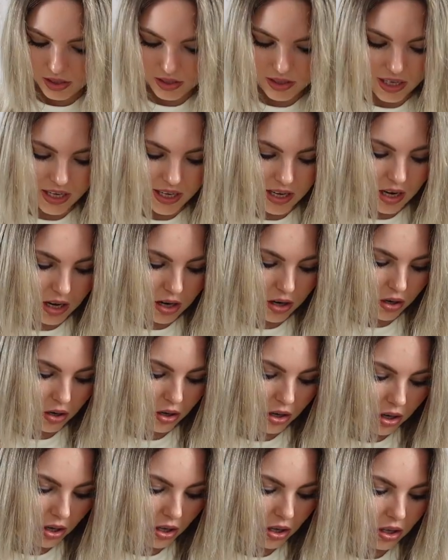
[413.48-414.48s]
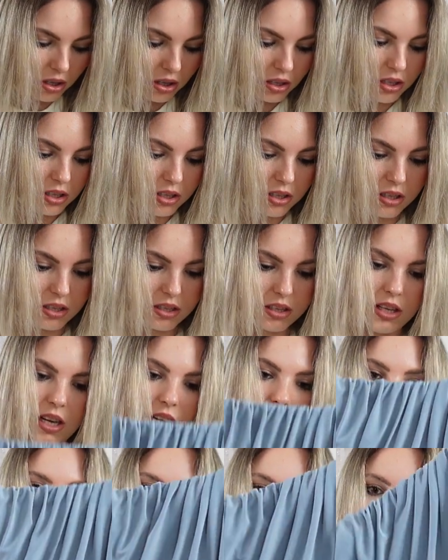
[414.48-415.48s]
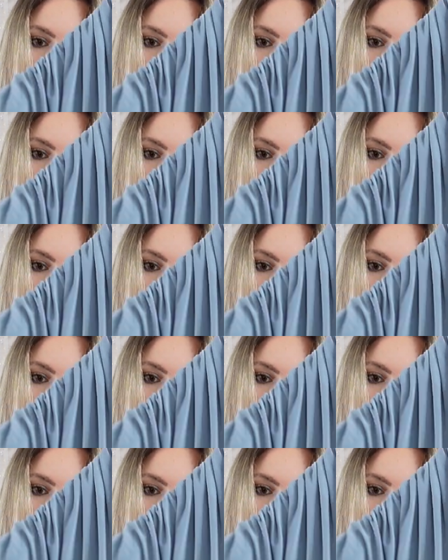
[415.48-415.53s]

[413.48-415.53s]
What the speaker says: They are all like